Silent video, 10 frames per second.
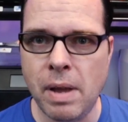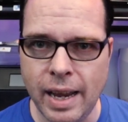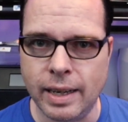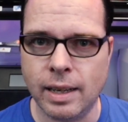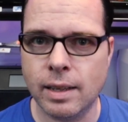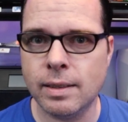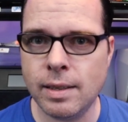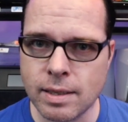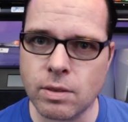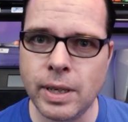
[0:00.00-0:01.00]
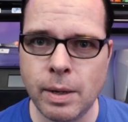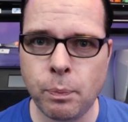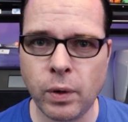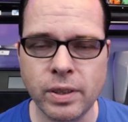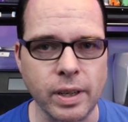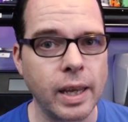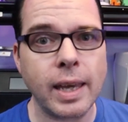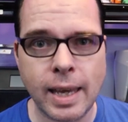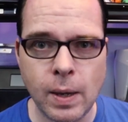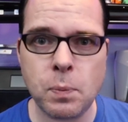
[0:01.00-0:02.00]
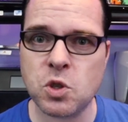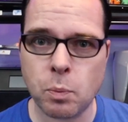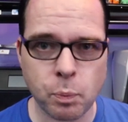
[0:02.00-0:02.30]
man, this 3D printer keeps